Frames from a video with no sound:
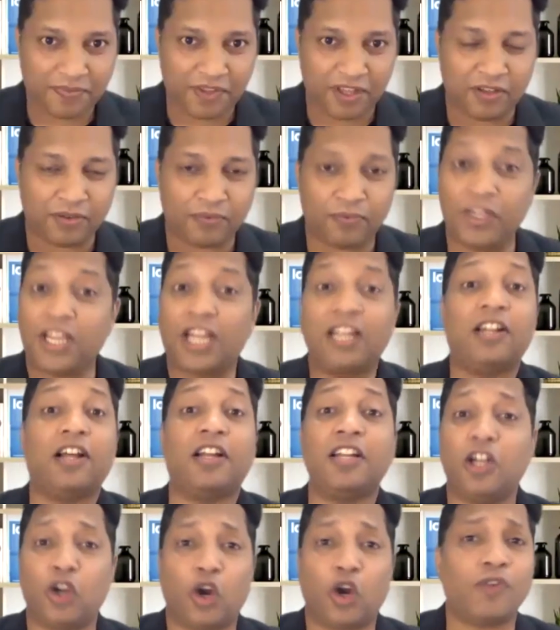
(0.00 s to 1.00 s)
we can
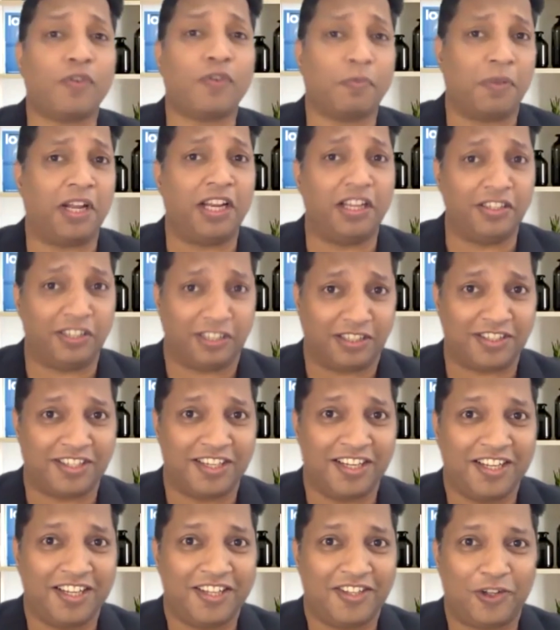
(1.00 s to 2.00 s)
learn a lot from millennials.
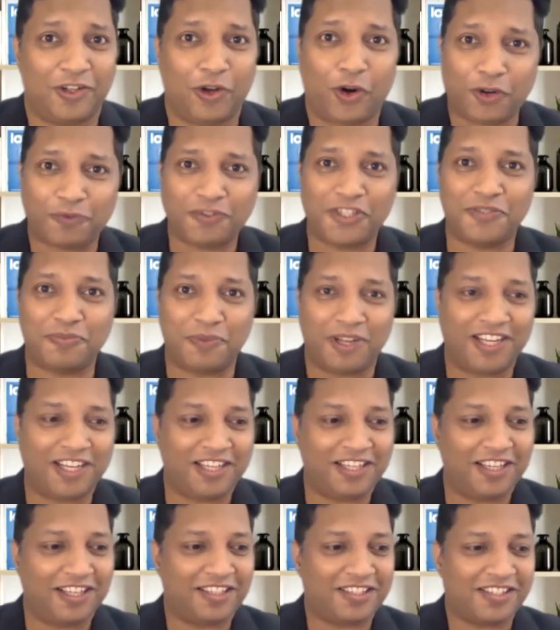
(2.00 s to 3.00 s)
A lot of these
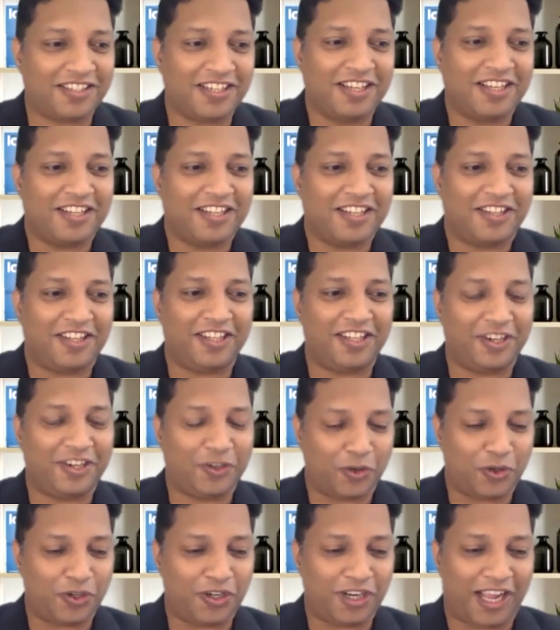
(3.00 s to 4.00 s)
millennials, they
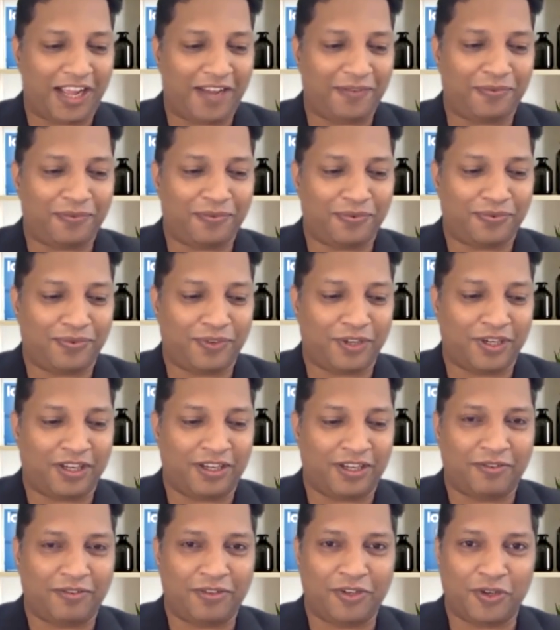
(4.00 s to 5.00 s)
don't have
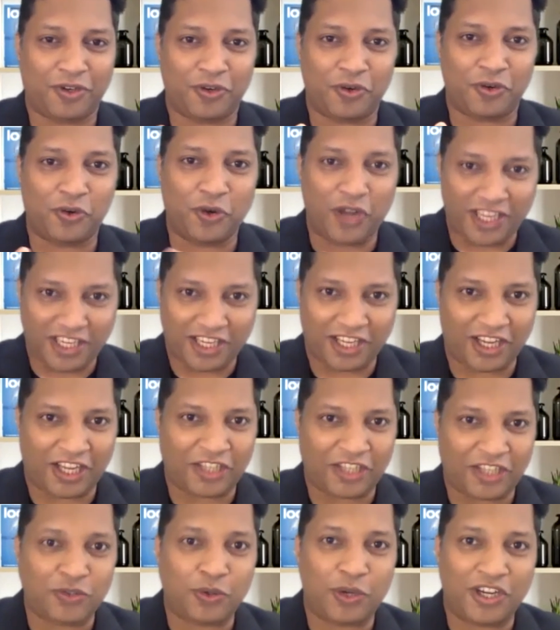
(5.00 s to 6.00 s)
good
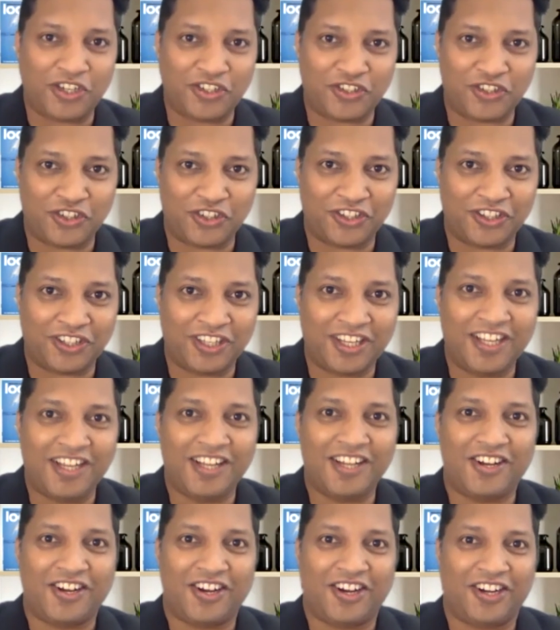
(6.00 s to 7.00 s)
education,
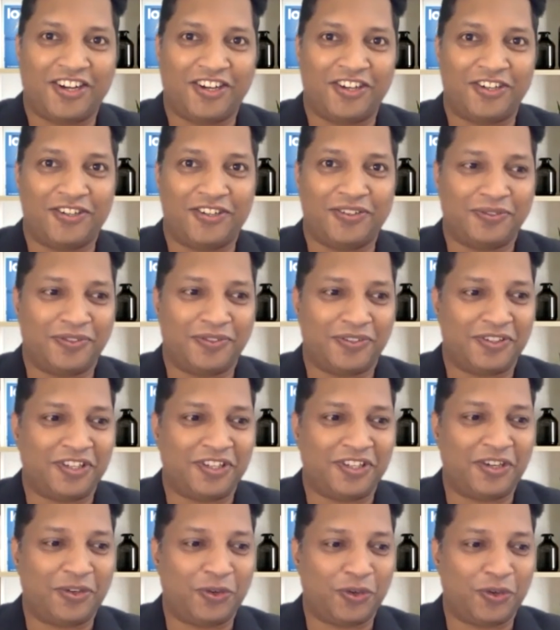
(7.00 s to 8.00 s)

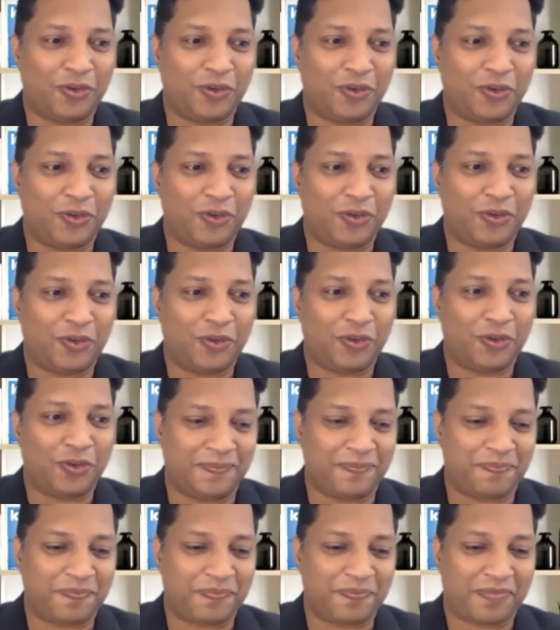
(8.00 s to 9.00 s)
they don't have
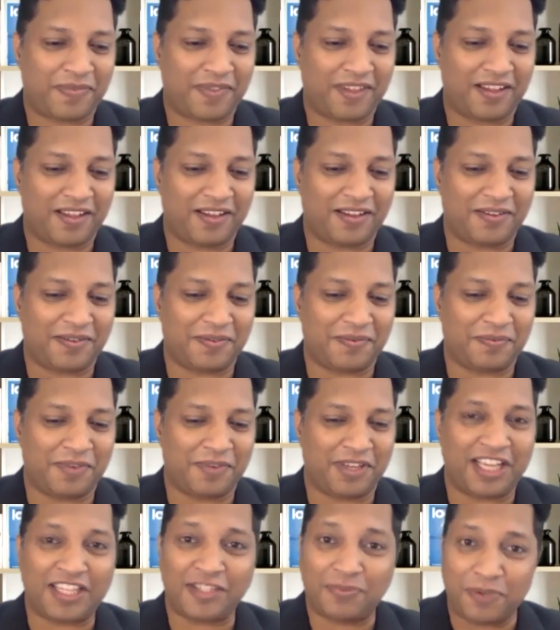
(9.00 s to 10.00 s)

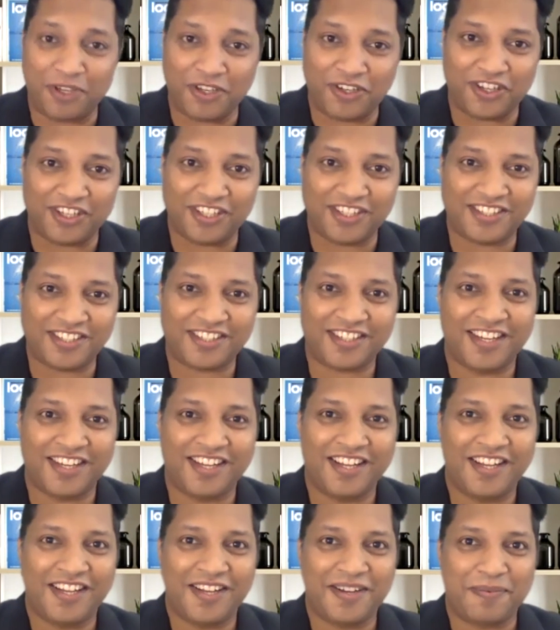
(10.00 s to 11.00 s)
experience,
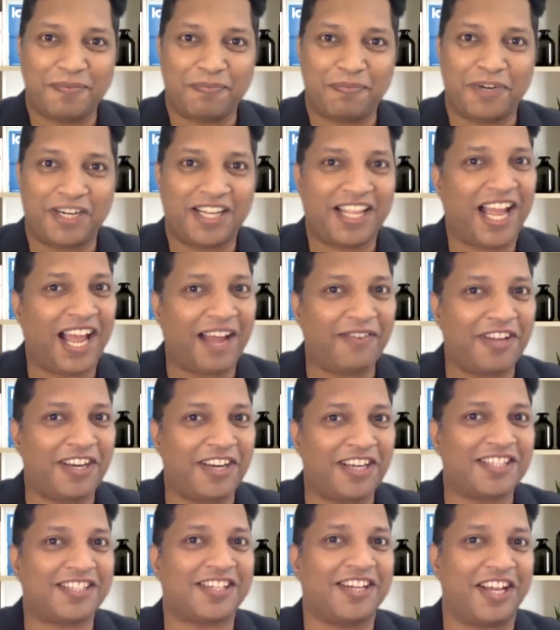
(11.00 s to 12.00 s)
but they have a
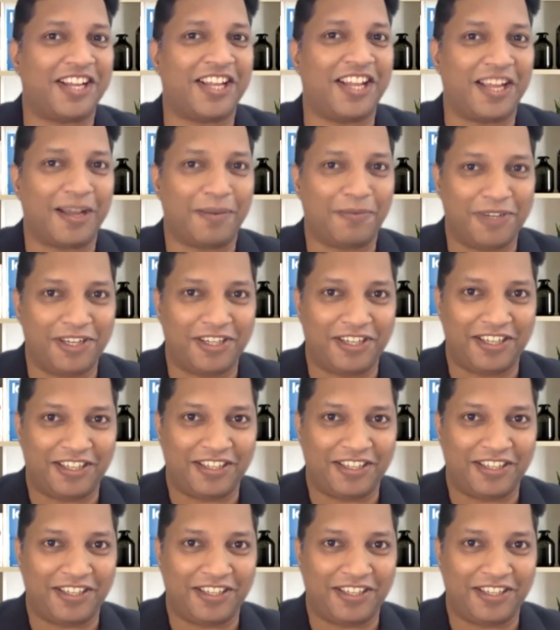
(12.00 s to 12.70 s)
risk-taking ability.